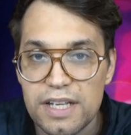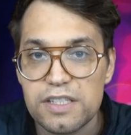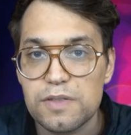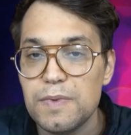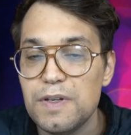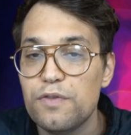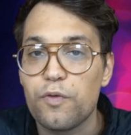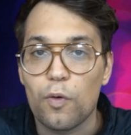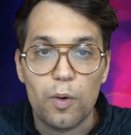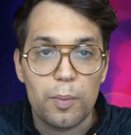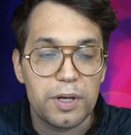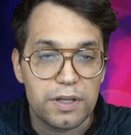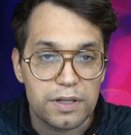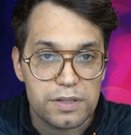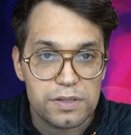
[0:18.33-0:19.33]
to be
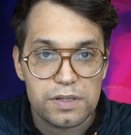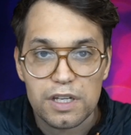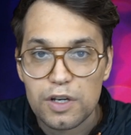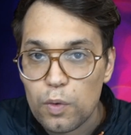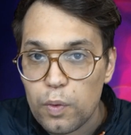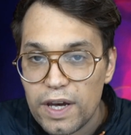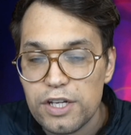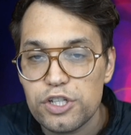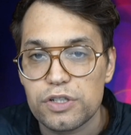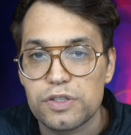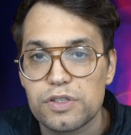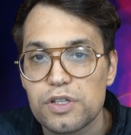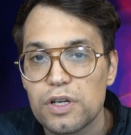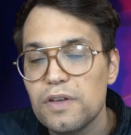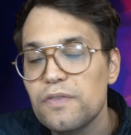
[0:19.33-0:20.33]
formulas,
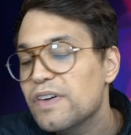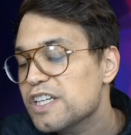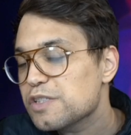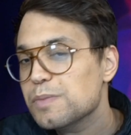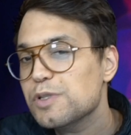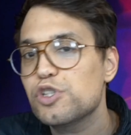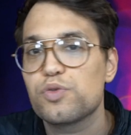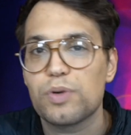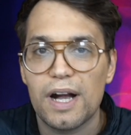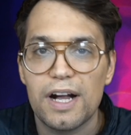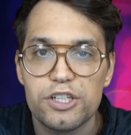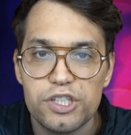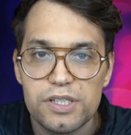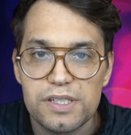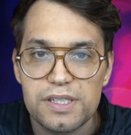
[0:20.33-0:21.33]
equations, investment
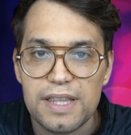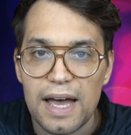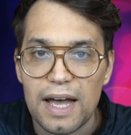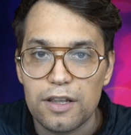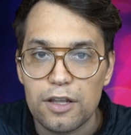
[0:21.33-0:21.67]
strategies that,